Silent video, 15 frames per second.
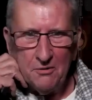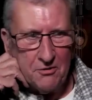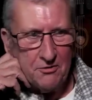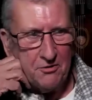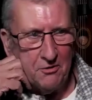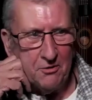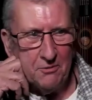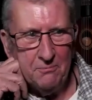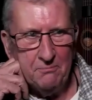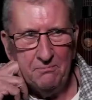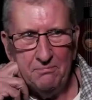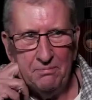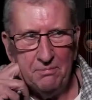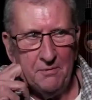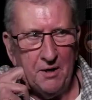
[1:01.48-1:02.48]
this song,
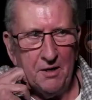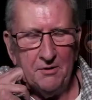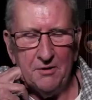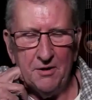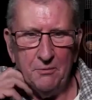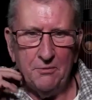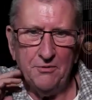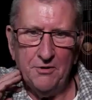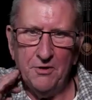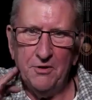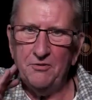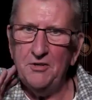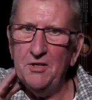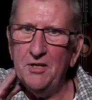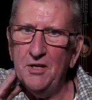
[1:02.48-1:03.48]
I don't know,
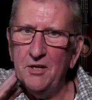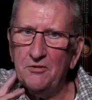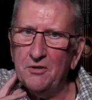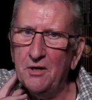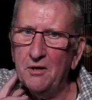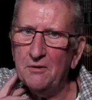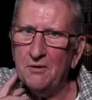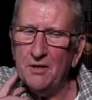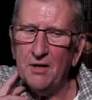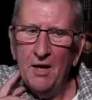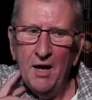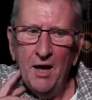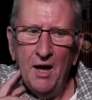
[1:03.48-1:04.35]
30 years ago, I think.